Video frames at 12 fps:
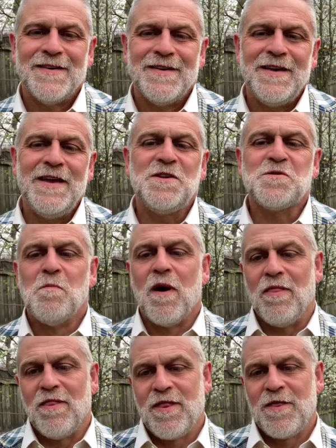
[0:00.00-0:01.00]
Each
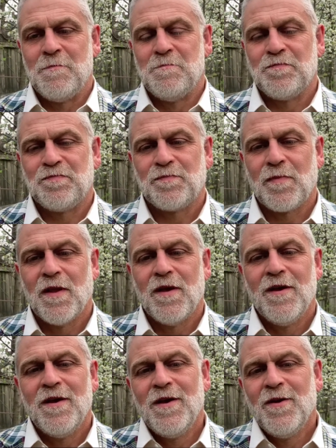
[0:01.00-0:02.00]
month,
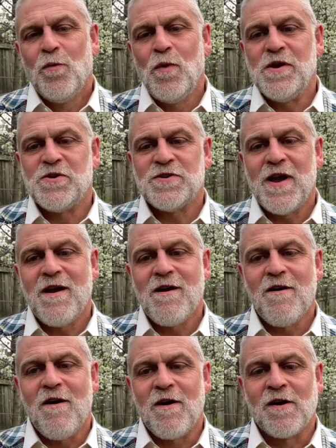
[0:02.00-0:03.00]
we share
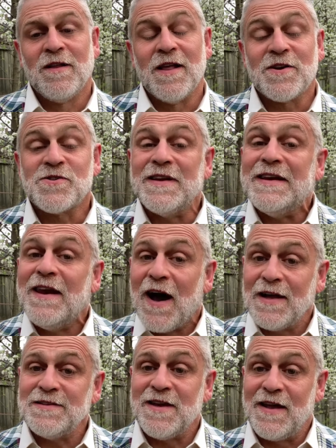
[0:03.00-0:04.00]
our collection
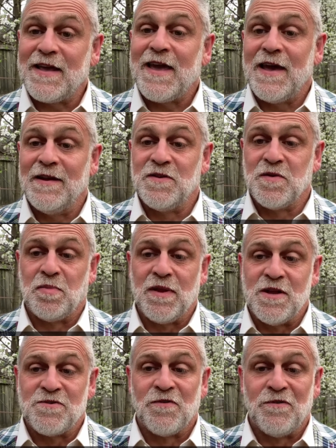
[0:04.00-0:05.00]
not dedicated to
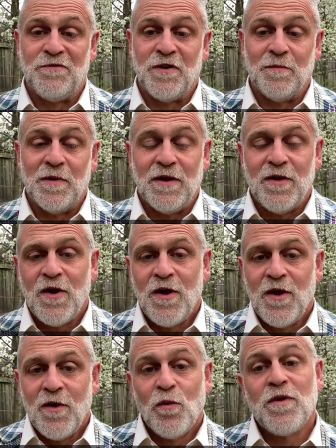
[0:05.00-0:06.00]
pledge fulfillment
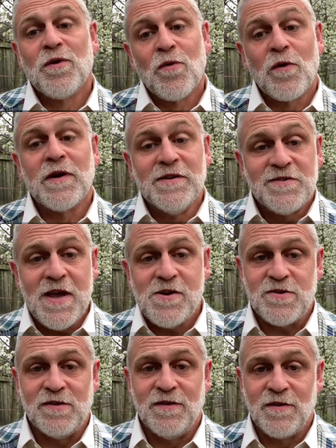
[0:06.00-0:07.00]
with an
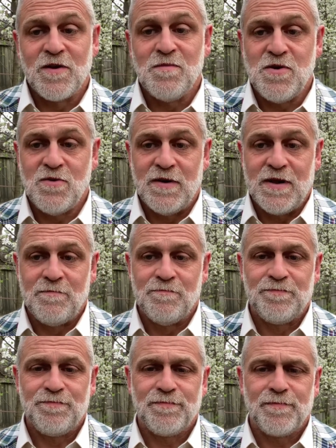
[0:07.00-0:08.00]
organization in the community.
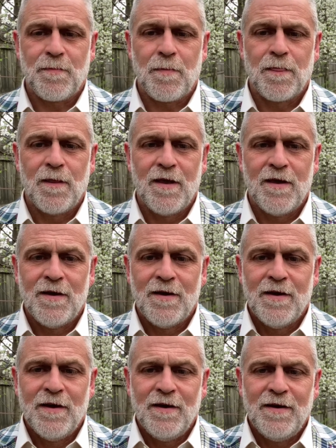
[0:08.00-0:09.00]

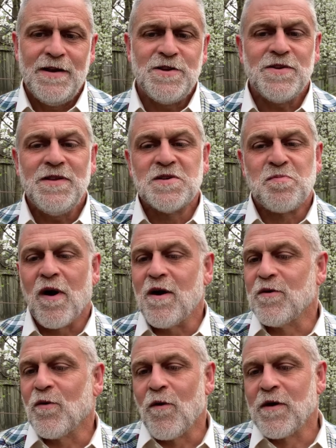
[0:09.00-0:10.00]
Each of these
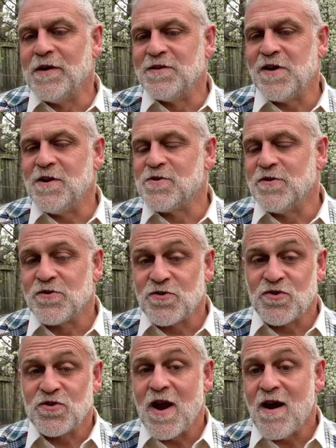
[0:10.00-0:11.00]
partner organizations
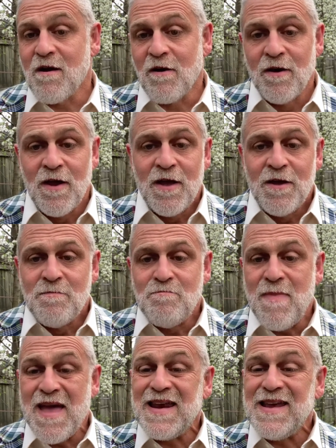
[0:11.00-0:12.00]
share
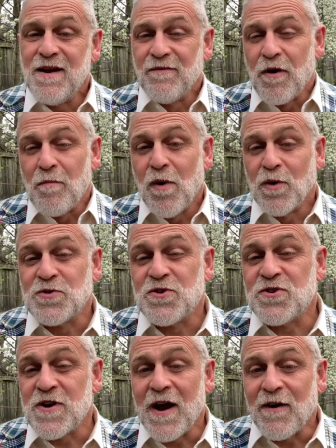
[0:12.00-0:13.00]
many of our most
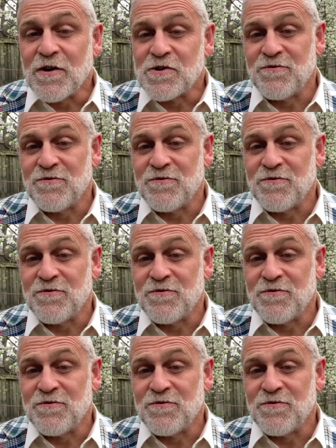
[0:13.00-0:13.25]
cherished